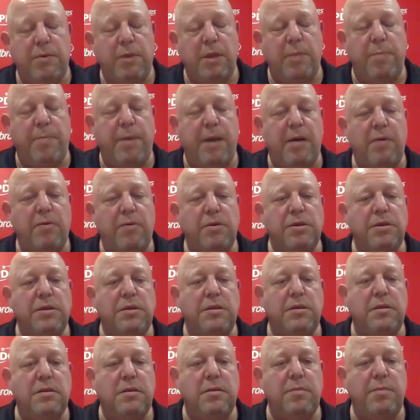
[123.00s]
what the powers
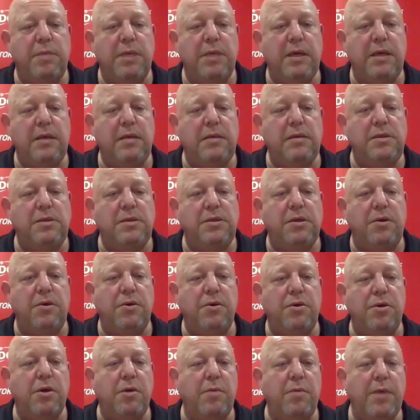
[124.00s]
to be
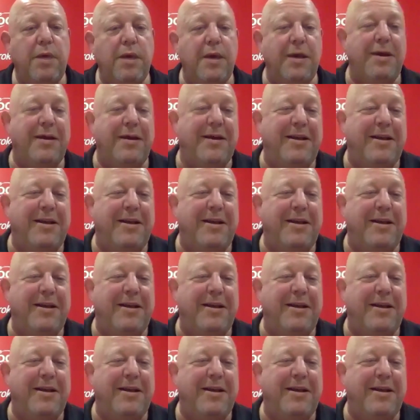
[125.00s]
decide, shall we?